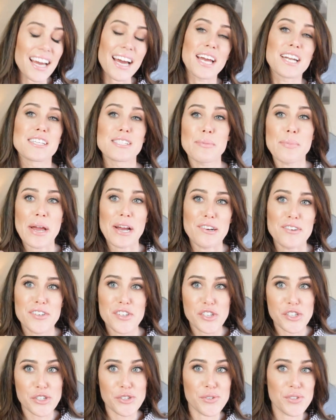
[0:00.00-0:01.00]
I got is a pair of
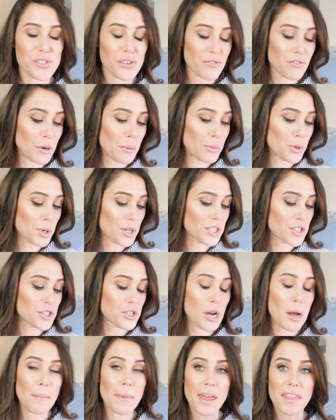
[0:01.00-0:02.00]
shoes from
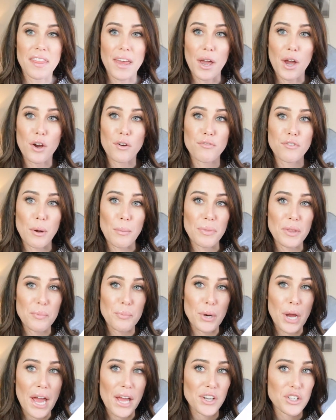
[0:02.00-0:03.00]
Nordstrom and they are from the
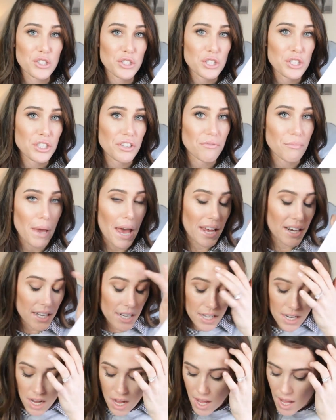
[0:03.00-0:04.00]
brand Steve
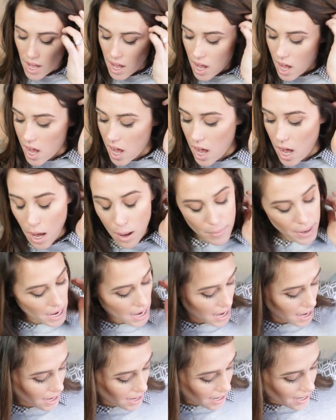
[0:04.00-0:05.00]
Madden. Um,
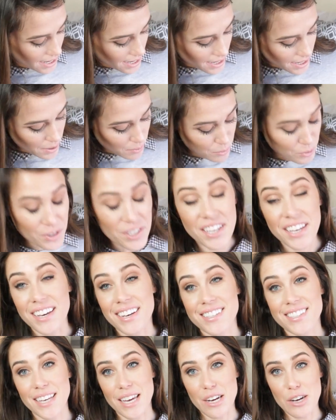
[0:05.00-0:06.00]
and I'm really
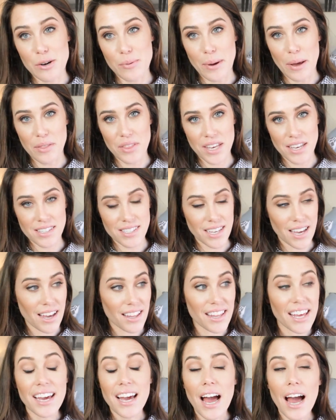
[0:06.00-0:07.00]
excited about these.
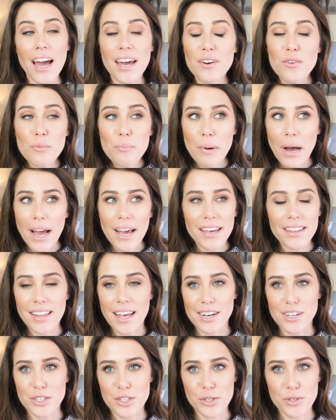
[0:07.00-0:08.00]
I, like, I don't buy a
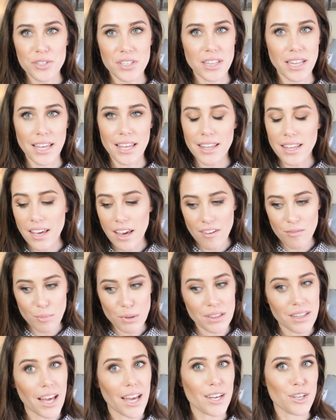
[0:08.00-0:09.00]
lot of shoes and lately I've
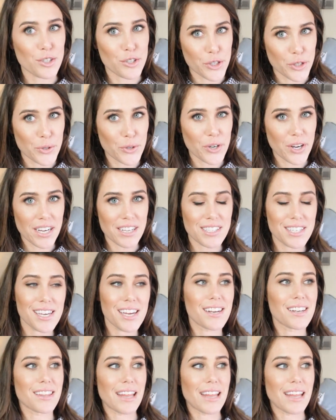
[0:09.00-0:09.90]
been like shoe crazy. I